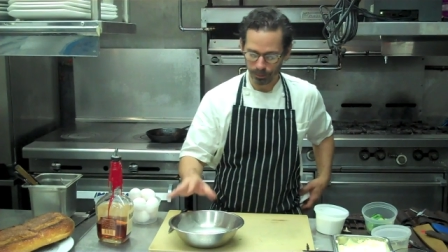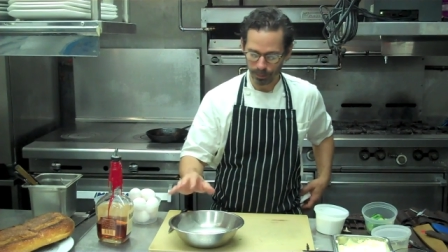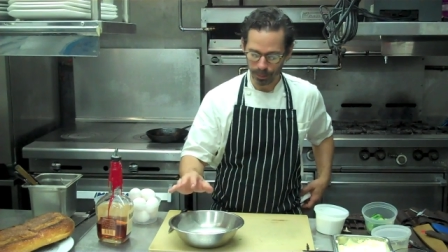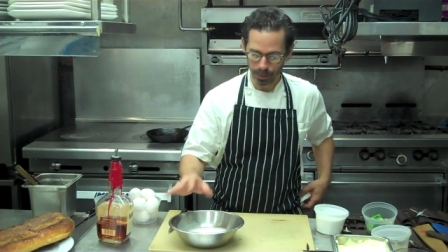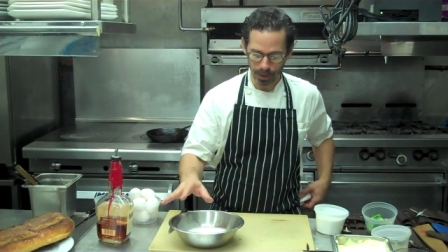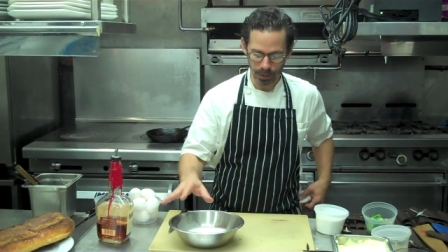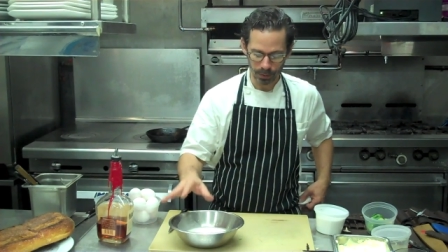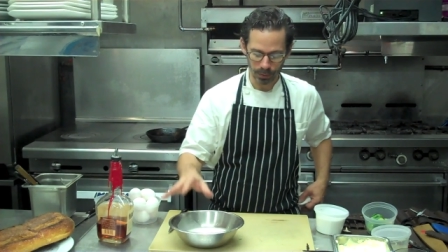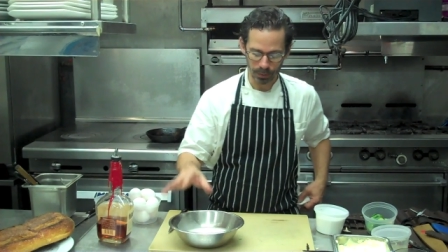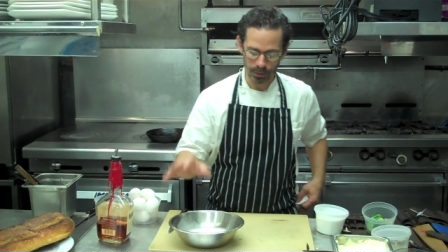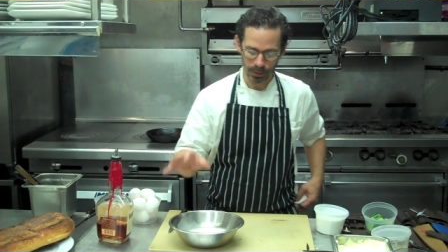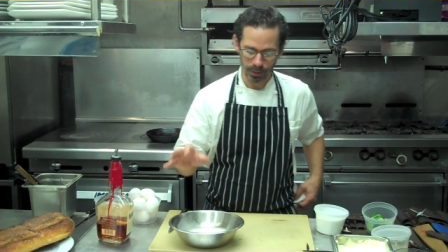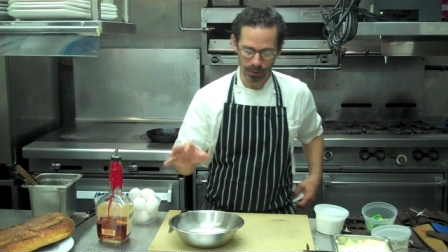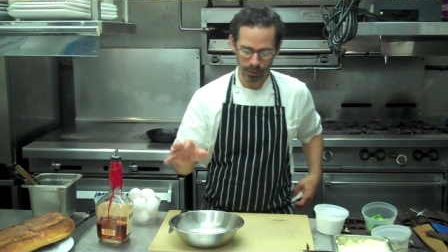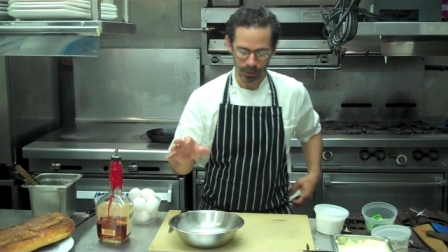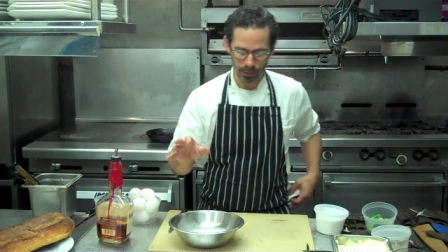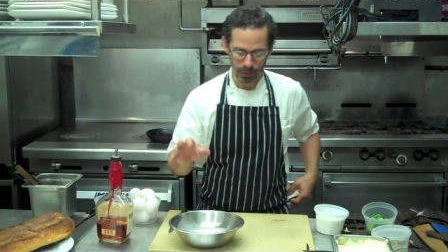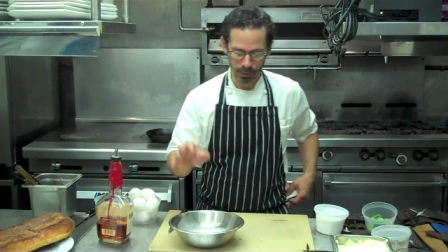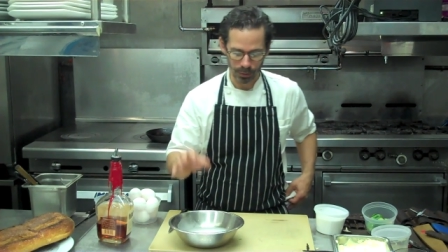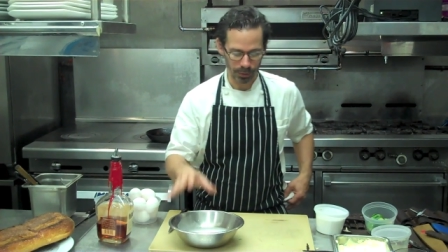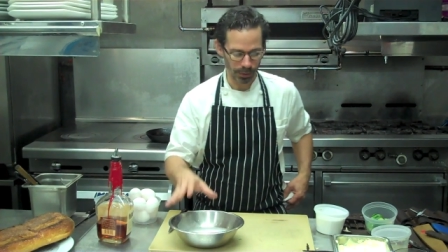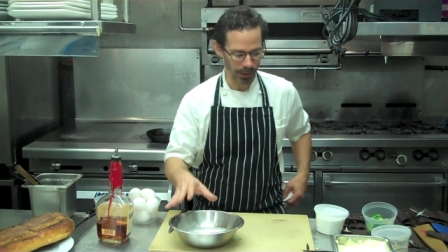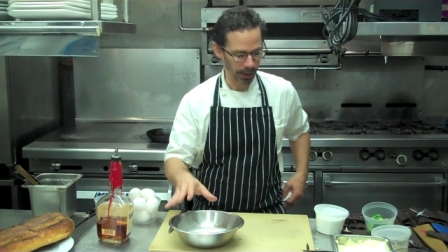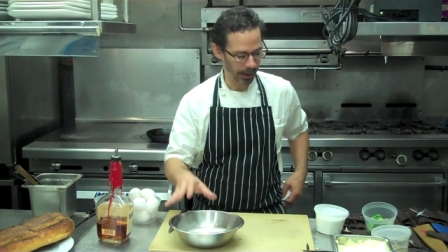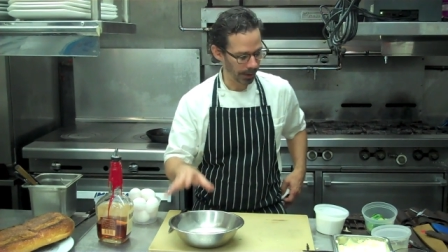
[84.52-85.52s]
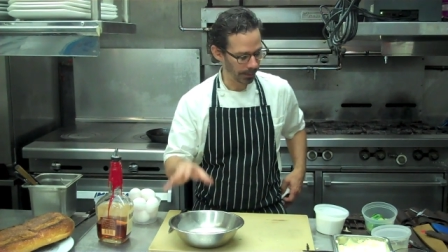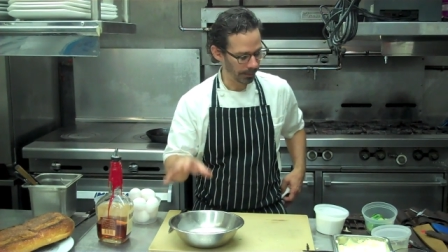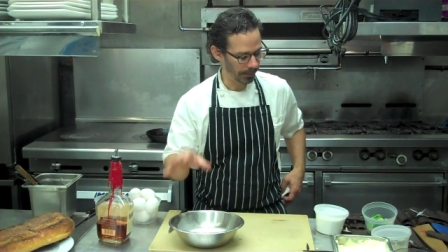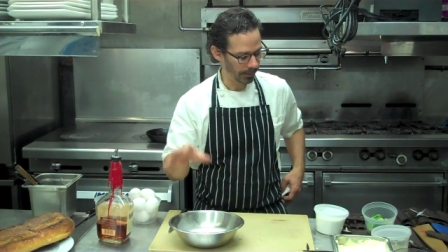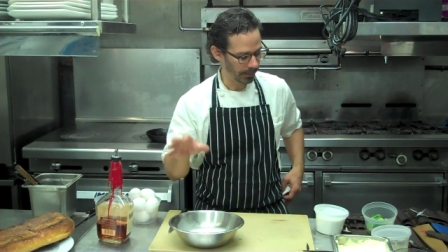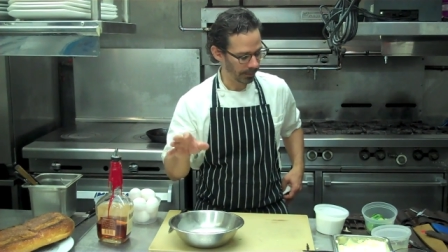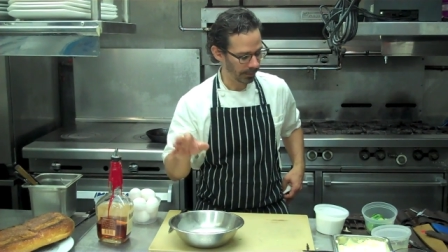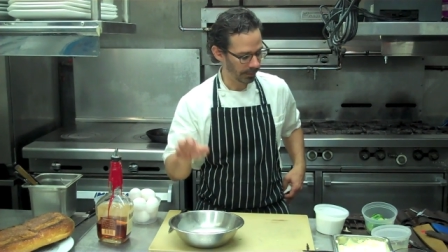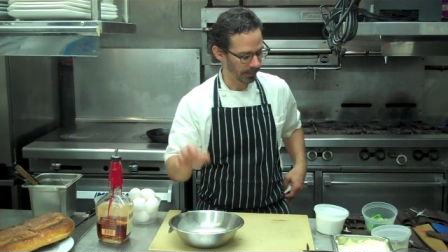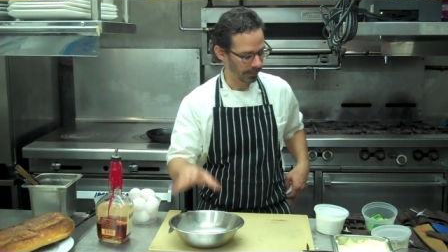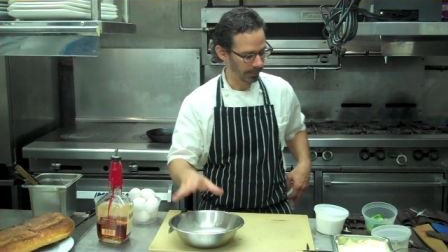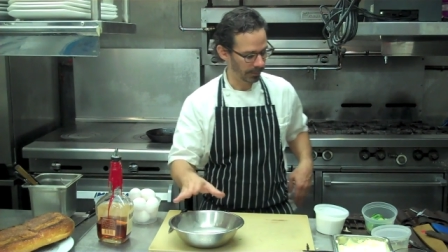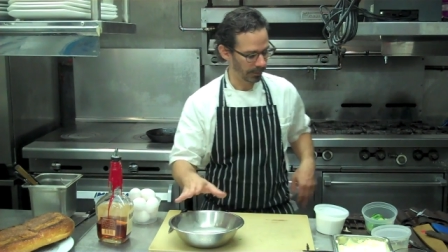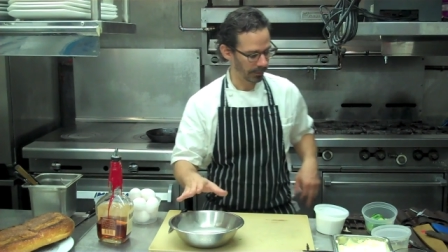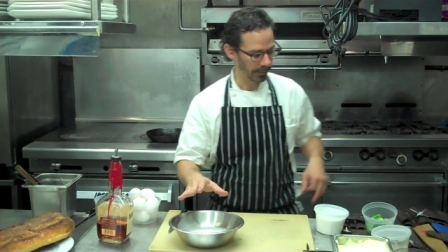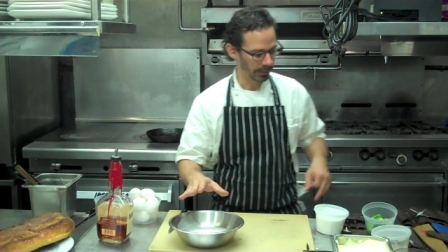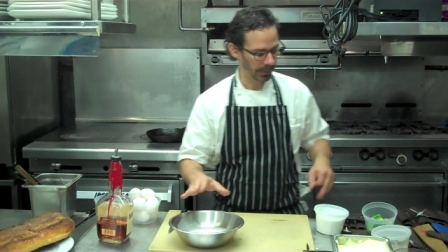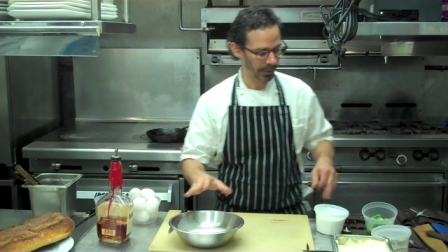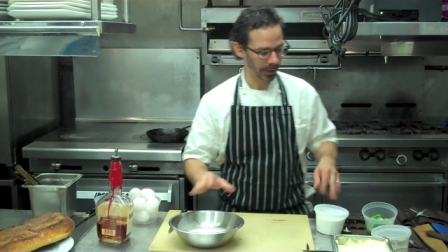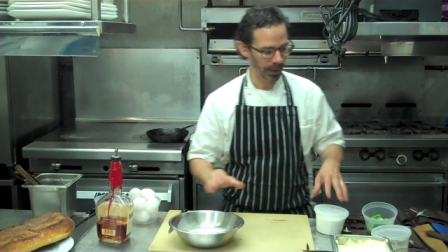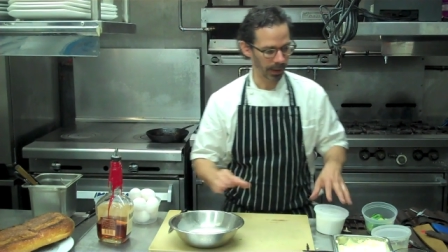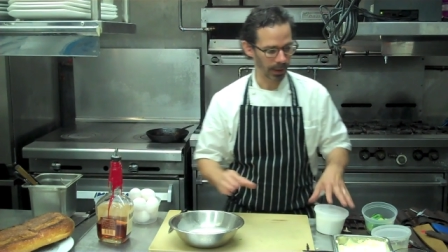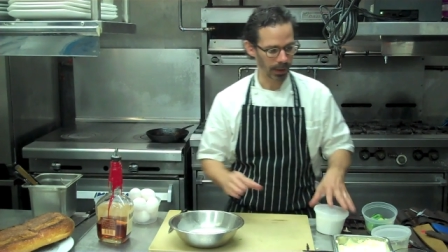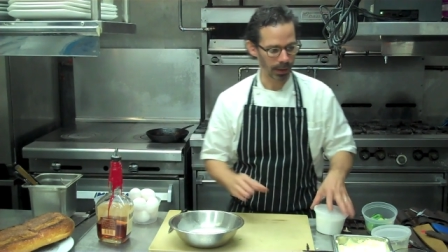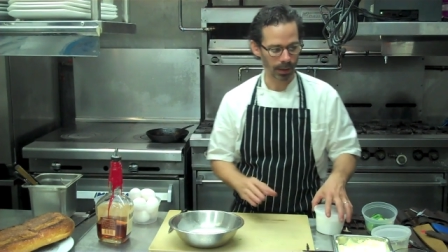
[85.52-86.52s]
milk, cream,
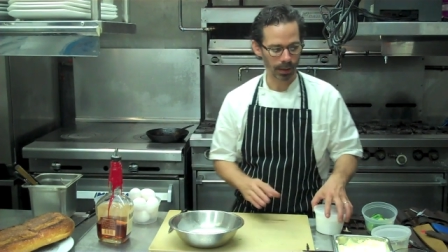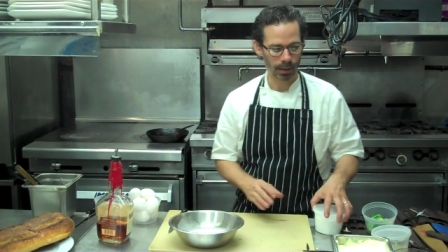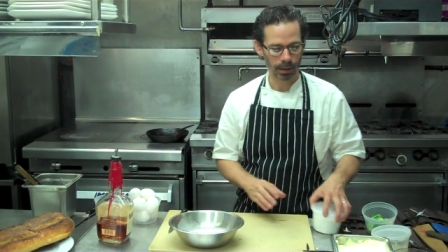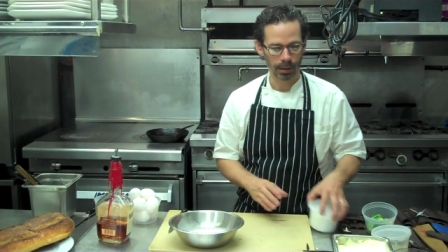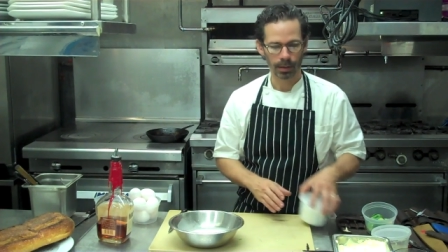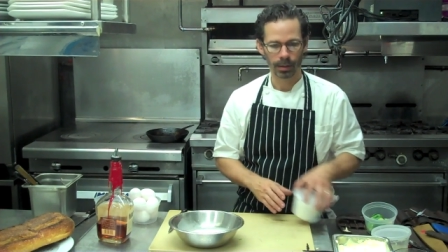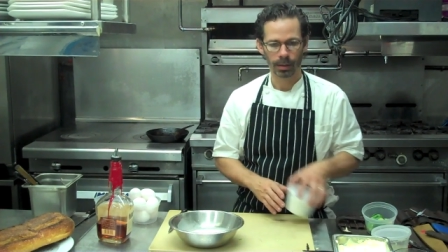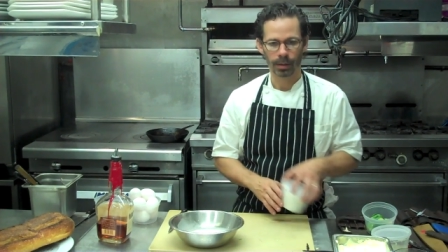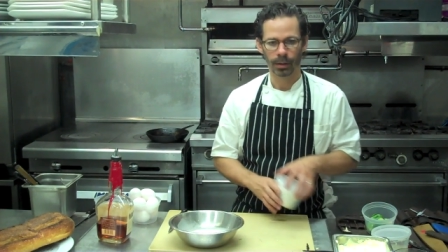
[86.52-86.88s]
vanilla.